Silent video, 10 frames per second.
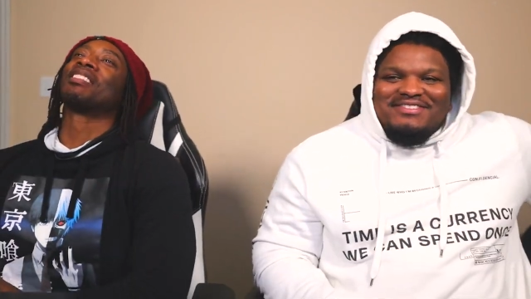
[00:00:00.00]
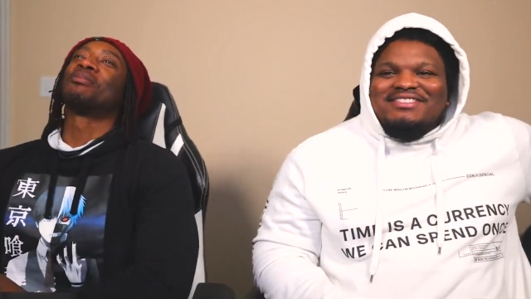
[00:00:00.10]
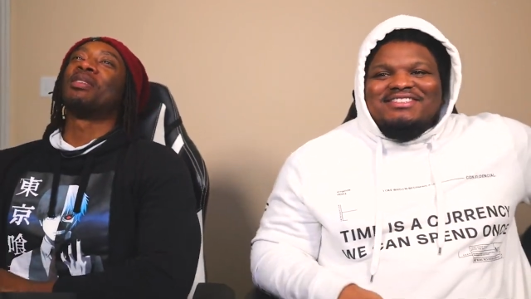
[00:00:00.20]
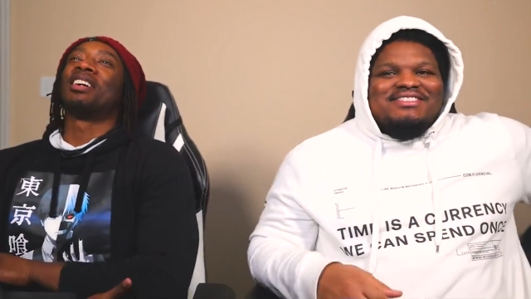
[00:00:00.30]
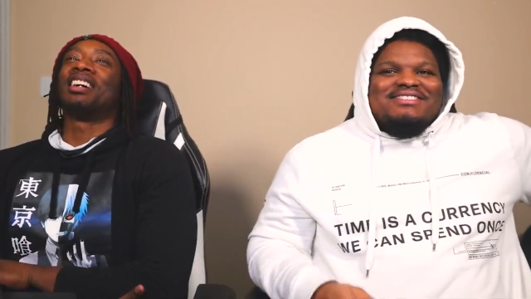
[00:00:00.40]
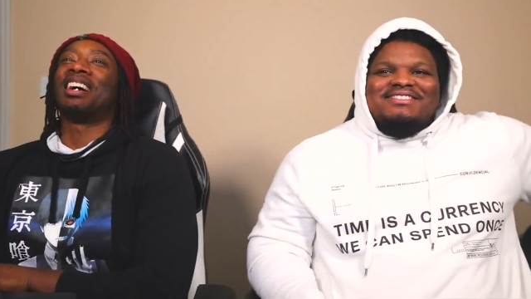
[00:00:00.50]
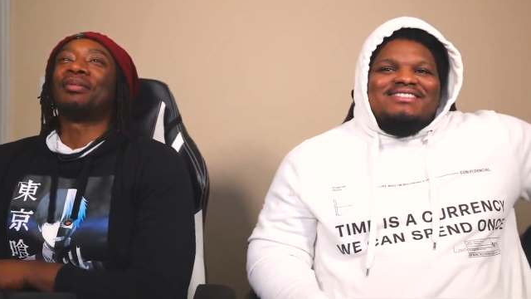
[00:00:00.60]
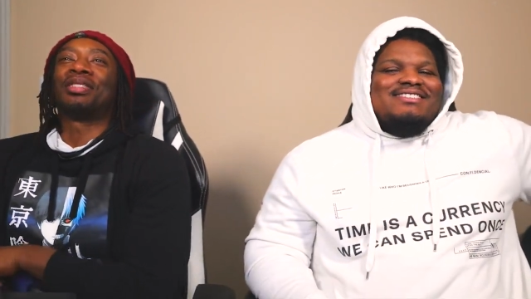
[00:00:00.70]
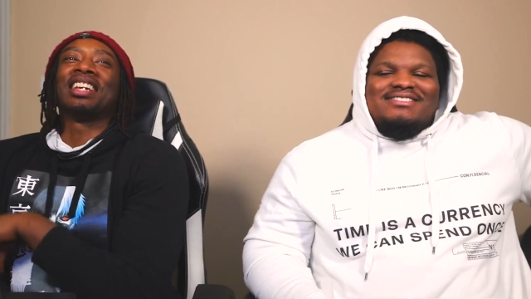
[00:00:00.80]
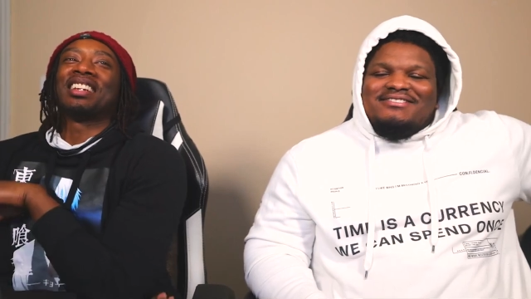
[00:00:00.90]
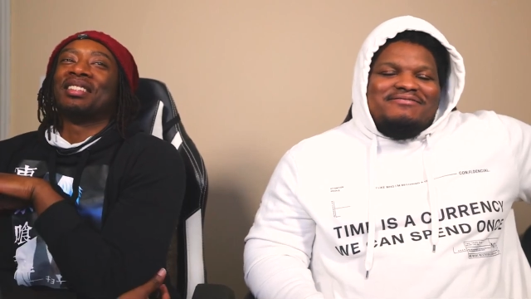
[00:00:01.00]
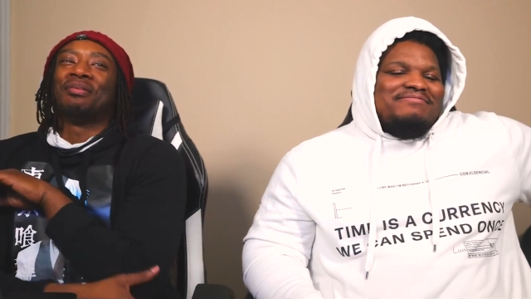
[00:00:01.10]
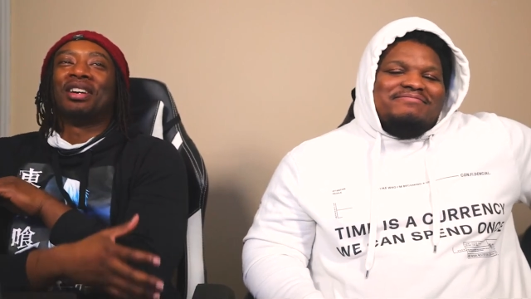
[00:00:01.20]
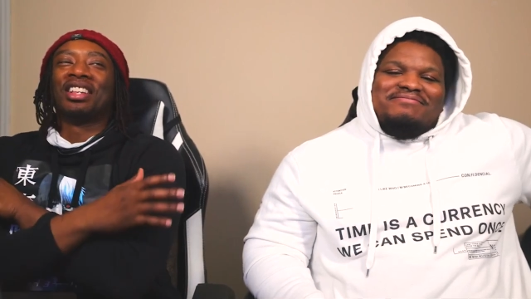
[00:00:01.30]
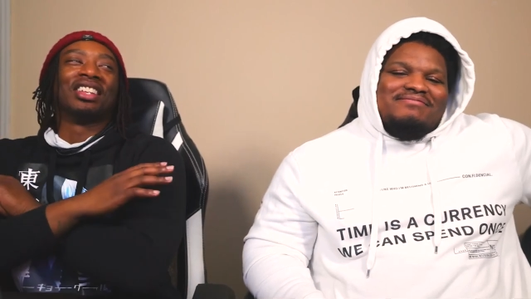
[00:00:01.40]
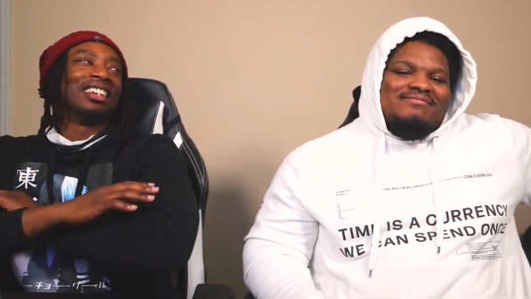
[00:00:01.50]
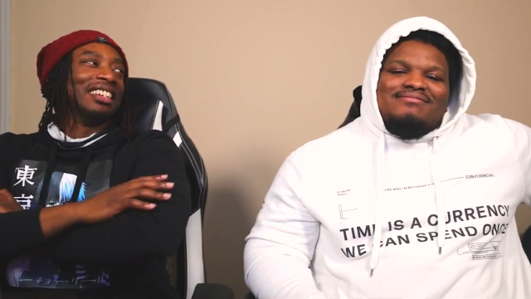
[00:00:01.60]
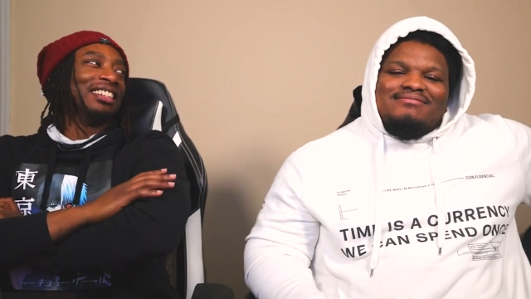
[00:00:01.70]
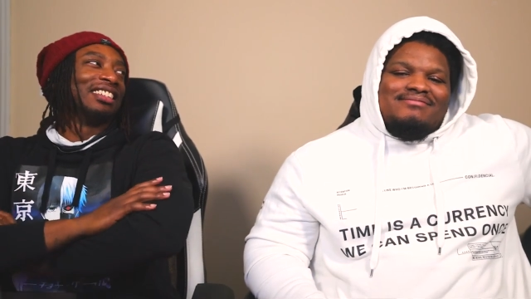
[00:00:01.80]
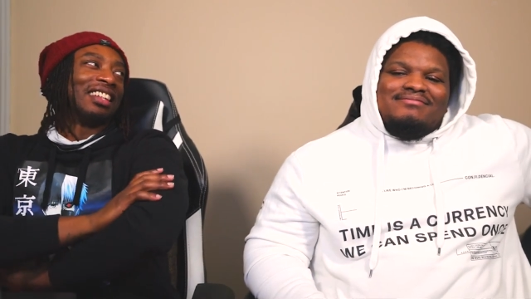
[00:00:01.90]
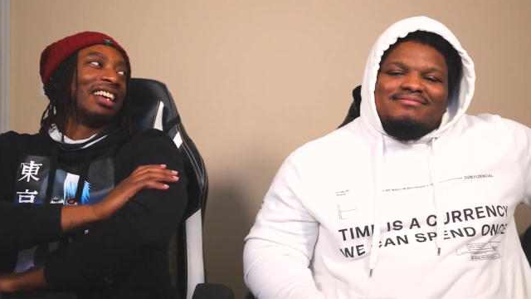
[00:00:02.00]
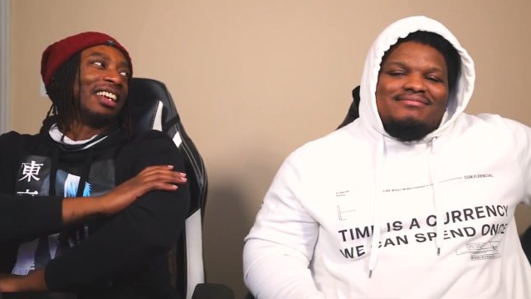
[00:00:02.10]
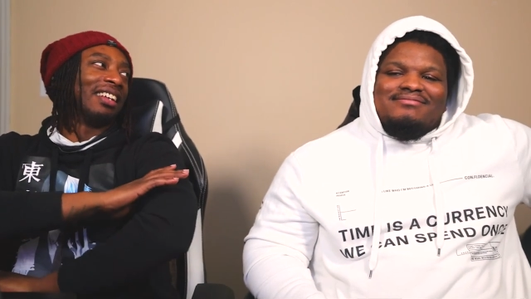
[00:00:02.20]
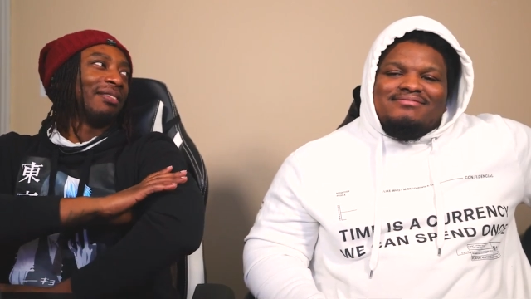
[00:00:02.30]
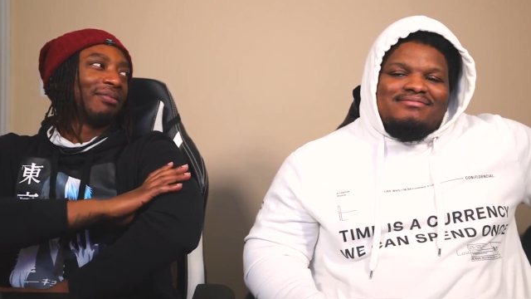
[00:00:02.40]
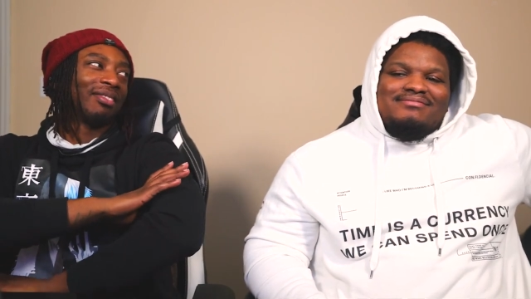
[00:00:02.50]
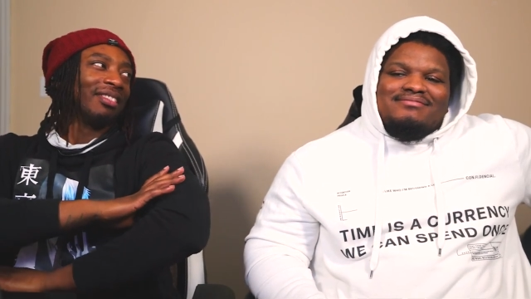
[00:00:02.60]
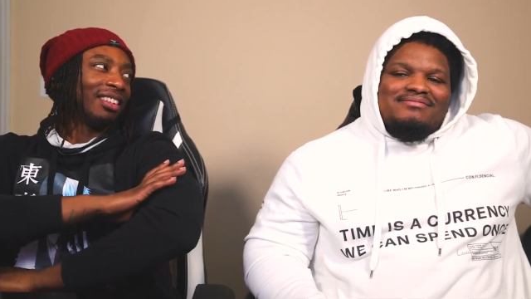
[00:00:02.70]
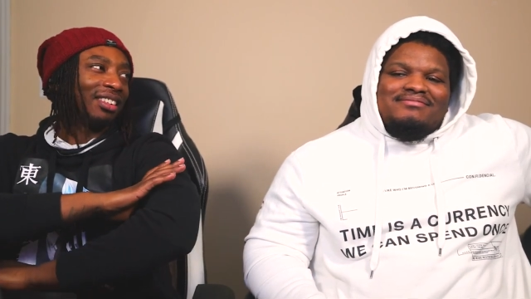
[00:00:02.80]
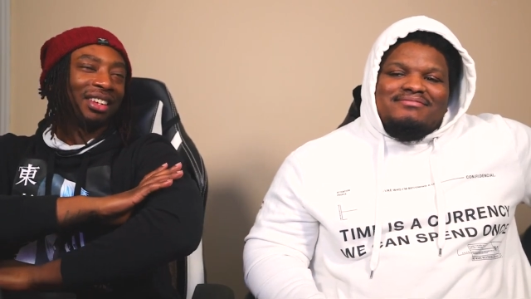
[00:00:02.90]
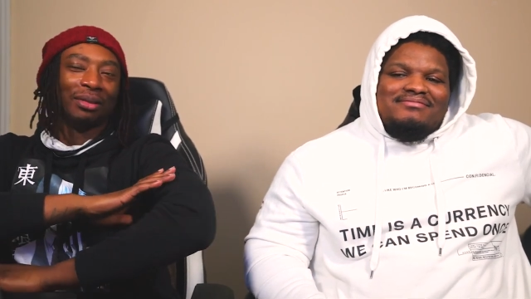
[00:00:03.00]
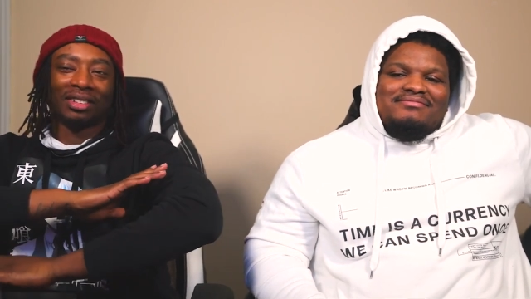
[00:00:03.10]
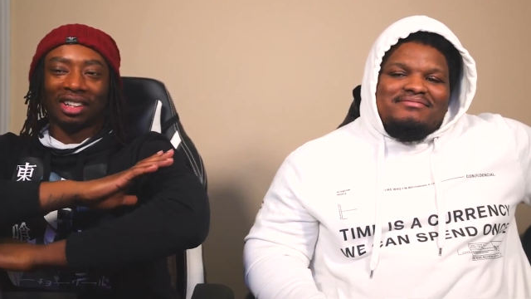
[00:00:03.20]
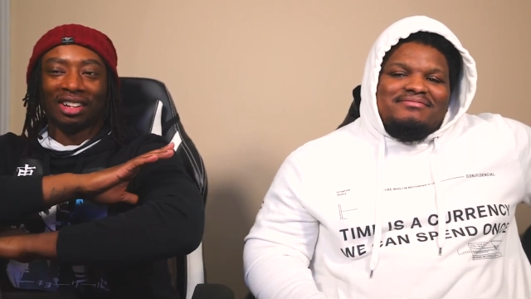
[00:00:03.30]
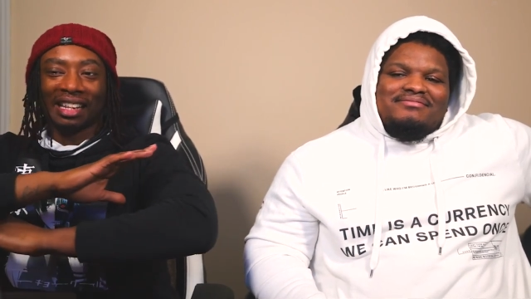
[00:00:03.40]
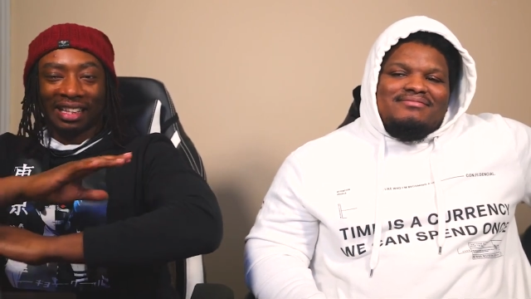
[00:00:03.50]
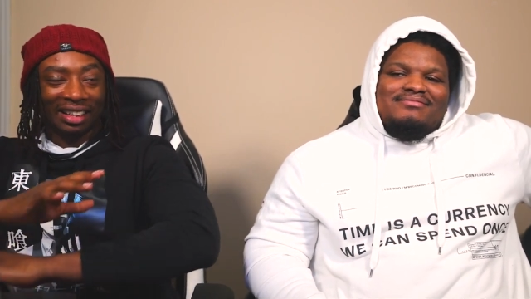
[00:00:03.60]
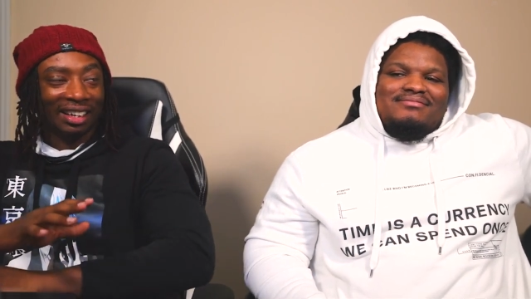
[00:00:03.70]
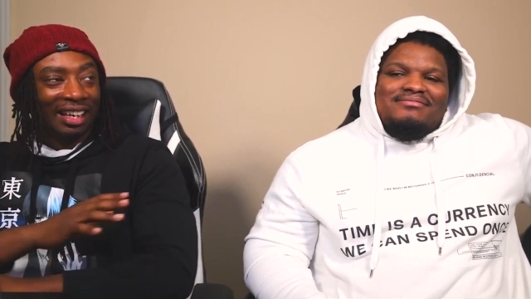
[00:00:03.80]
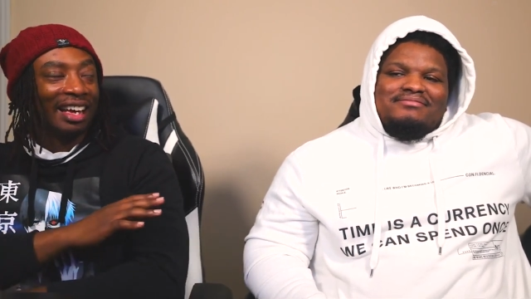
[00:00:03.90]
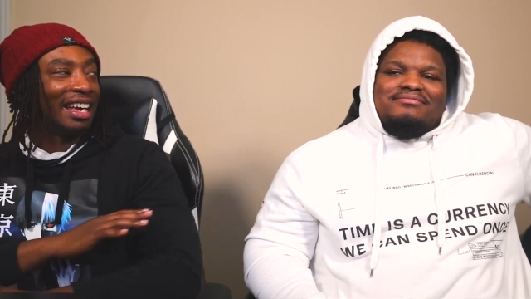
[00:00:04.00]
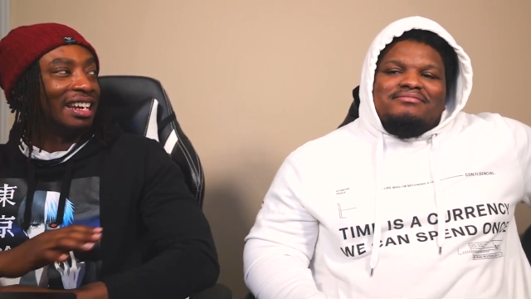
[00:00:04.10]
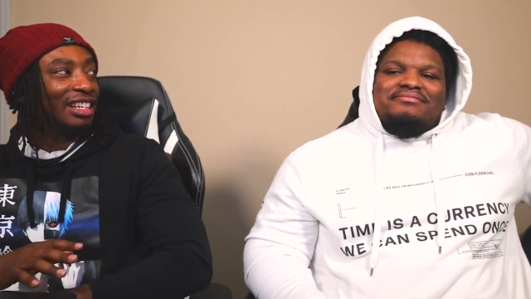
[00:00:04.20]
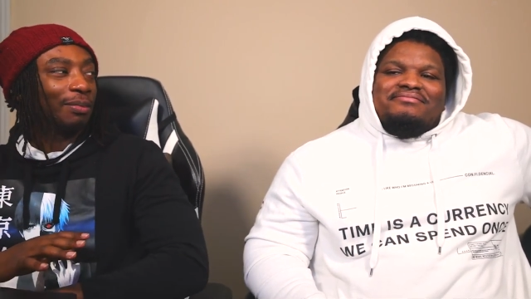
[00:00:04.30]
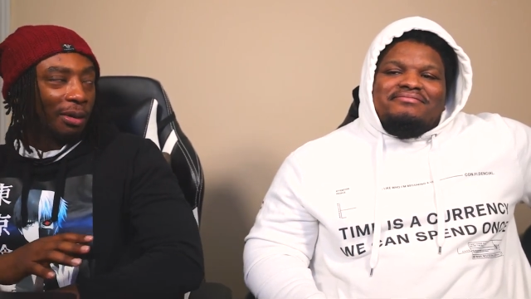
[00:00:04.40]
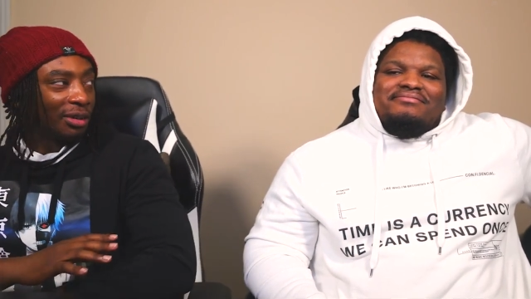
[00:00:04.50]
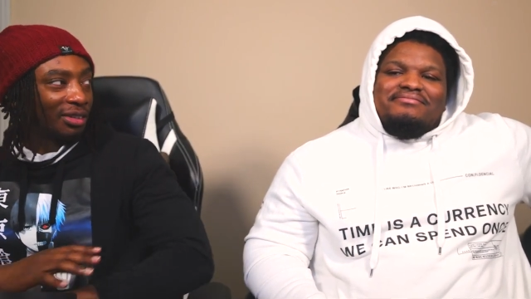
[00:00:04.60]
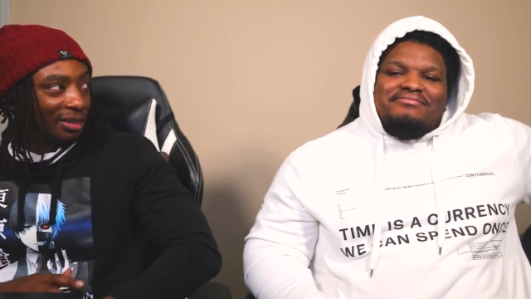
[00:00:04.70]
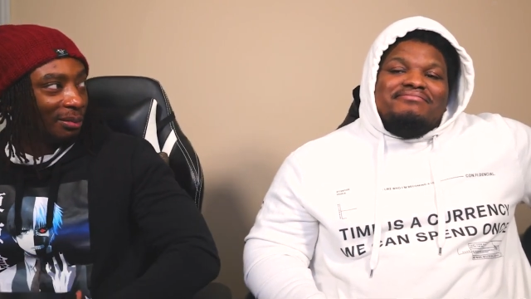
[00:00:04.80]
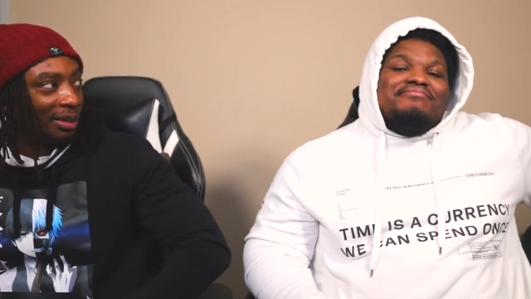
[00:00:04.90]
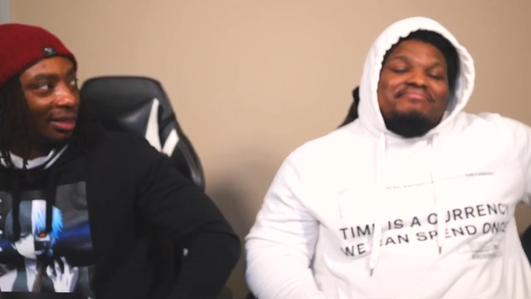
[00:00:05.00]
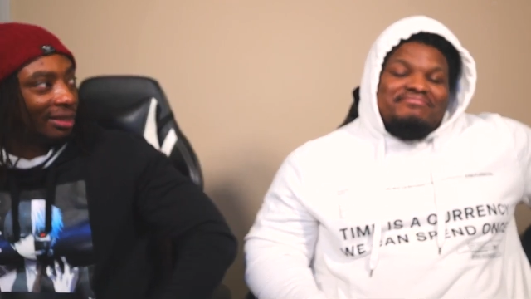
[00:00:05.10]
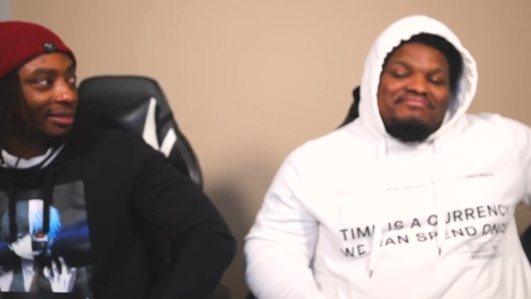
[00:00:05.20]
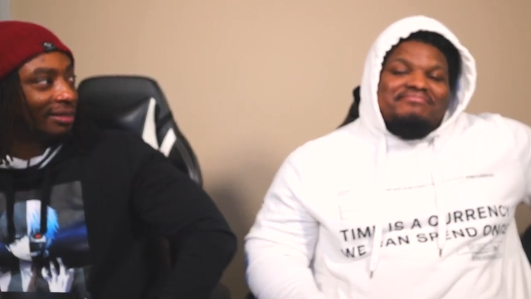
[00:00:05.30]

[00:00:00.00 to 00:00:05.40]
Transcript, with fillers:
Speaker 1: bro? I'm thinking mother is like she was literally the kindest person, bro.